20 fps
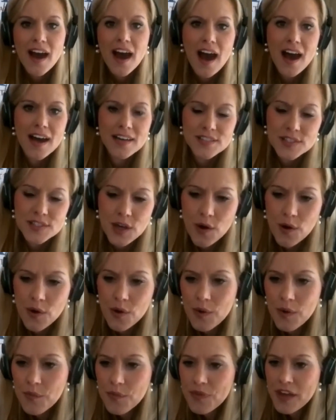Uh,
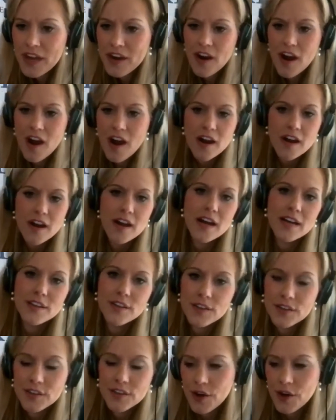so there are,
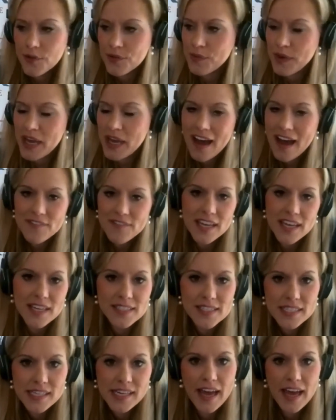you know, we have
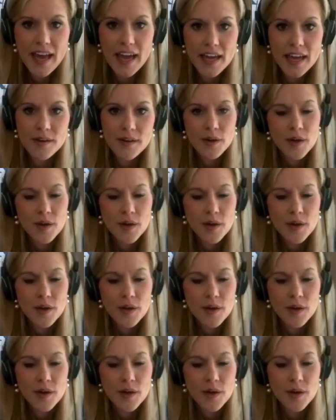the ACA.